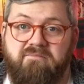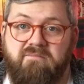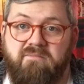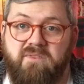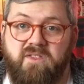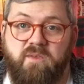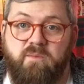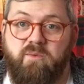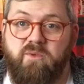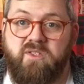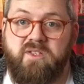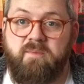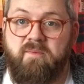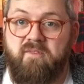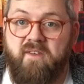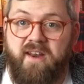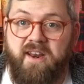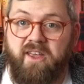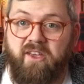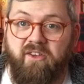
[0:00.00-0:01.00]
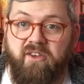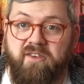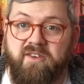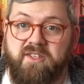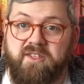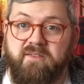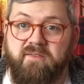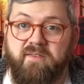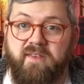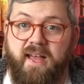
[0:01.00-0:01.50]
supposed to be very good.
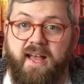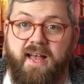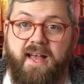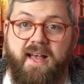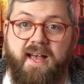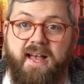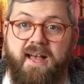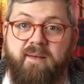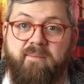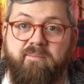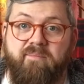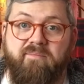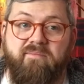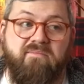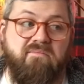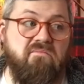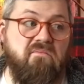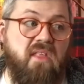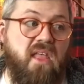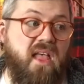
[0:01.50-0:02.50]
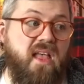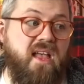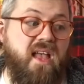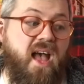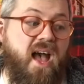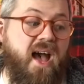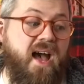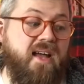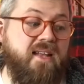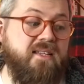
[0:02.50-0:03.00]
Um,
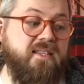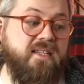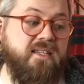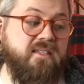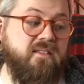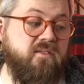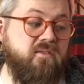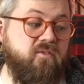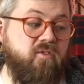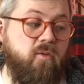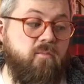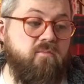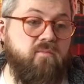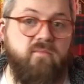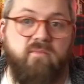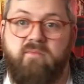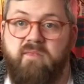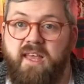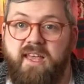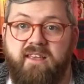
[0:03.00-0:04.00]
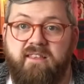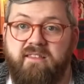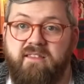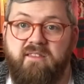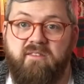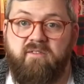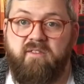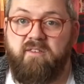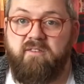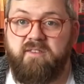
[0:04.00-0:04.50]
and it's from like the
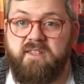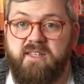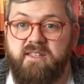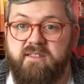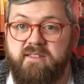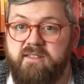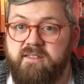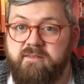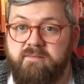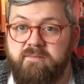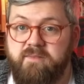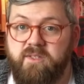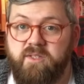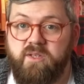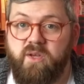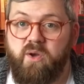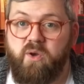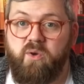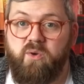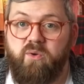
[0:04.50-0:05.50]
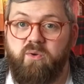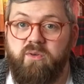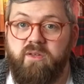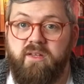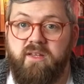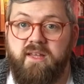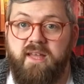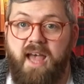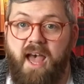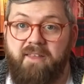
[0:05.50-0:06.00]
50s. So,
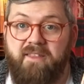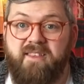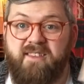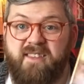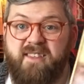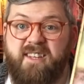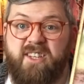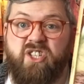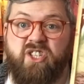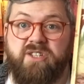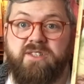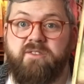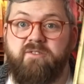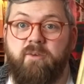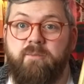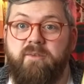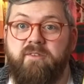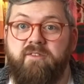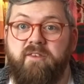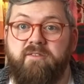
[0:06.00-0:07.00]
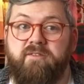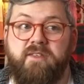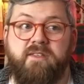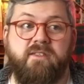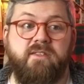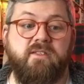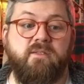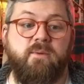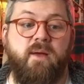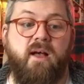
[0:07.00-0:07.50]
and this edition is from the 50s
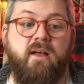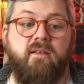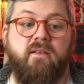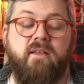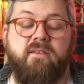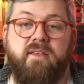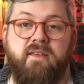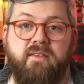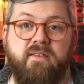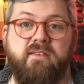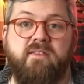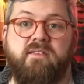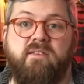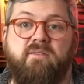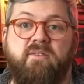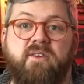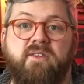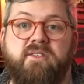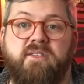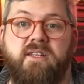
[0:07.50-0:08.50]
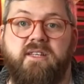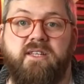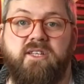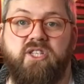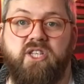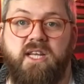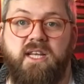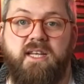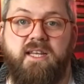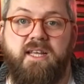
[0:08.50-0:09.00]
as well. I think this is the first
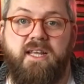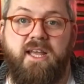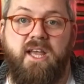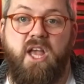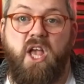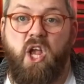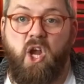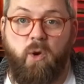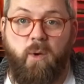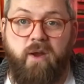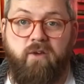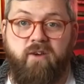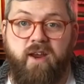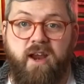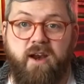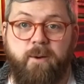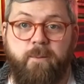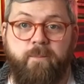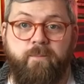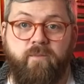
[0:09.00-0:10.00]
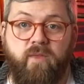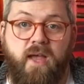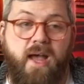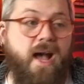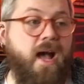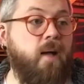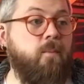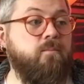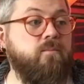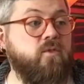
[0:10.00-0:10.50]
edition. Quite rare.
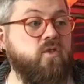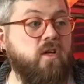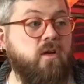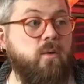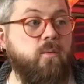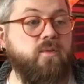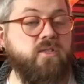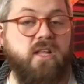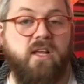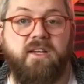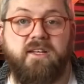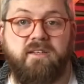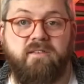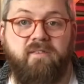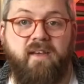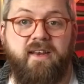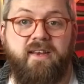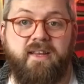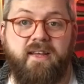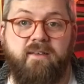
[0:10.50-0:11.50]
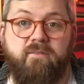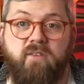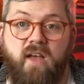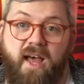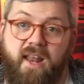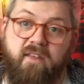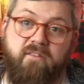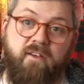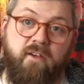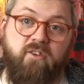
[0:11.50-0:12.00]
Um, so I was lucky to find it,
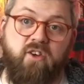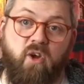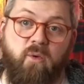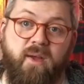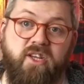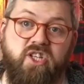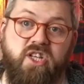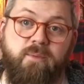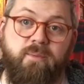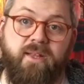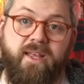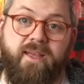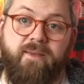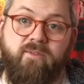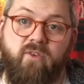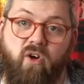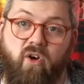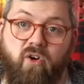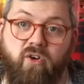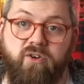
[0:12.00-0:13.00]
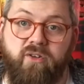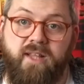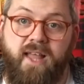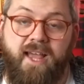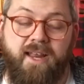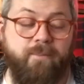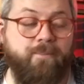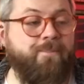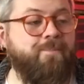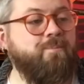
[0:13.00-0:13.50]
and I found it quite cheaply
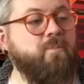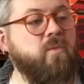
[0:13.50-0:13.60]
online.